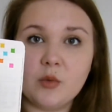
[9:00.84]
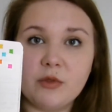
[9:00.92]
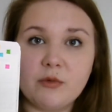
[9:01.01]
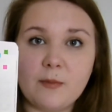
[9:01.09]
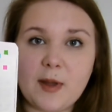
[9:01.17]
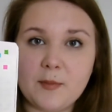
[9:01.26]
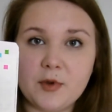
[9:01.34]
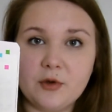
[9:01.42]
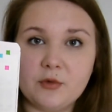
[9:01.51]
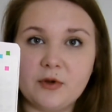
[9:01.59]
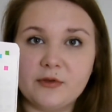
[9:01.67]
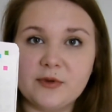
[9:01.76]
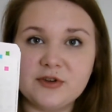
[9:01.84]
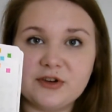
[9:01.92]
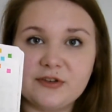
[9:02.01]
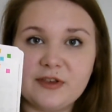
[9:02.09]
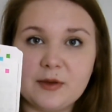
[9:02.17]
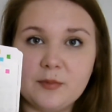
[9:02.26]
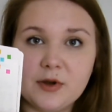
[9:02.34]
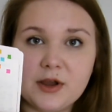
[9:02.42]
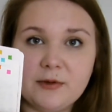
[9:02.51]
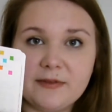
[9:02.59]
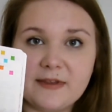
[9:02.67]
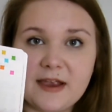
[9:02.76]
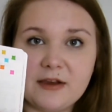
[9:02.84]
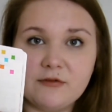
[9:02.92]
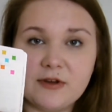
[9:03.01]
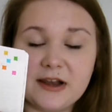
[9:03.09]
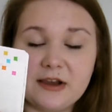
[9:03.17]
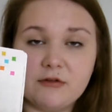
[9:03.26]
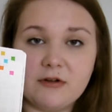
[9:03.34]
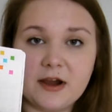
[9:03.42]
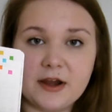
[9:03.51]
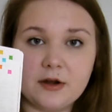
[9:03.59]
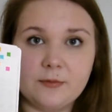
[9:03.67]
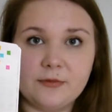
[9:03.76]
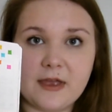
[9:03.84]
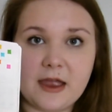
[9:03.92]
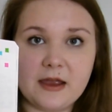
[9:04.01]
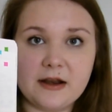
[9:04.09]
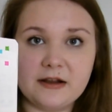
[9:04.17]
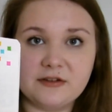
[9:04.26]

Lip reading: with what my mood was. So as you can see, blue is like really crying, upset, and